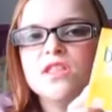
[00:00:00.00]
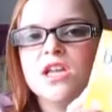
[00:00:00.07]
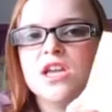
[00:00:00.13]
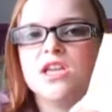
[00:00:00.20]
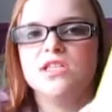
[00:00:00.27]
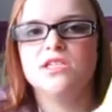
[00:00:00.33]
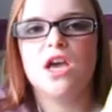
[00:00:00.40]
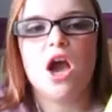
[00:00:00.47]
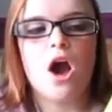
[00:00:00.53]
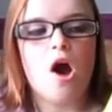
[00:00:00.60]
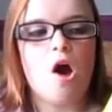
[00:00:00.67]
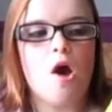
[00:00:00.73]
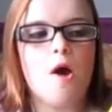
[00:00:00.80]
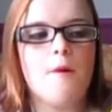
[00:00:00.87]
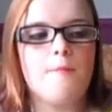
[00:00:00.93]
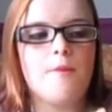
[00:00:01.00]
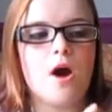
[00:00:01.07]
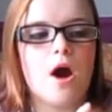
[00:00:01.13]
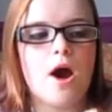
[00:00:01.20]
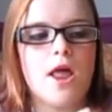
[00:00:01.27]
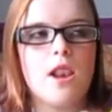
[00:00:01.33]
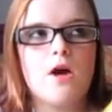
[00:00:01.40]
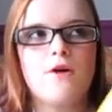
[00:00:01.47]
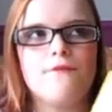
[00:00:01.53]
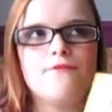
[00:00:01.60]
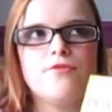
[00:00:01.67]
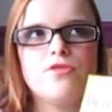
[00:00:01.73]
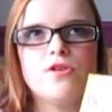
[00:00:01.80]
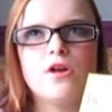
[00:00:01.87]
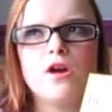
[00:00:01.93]
these. I love
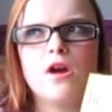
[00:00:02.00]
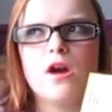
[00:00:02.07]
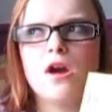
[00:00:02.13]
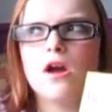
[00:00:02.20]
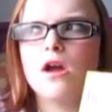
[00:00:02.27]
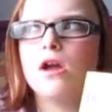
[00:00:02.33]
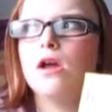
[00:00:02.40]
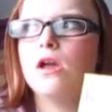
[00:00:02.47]
the...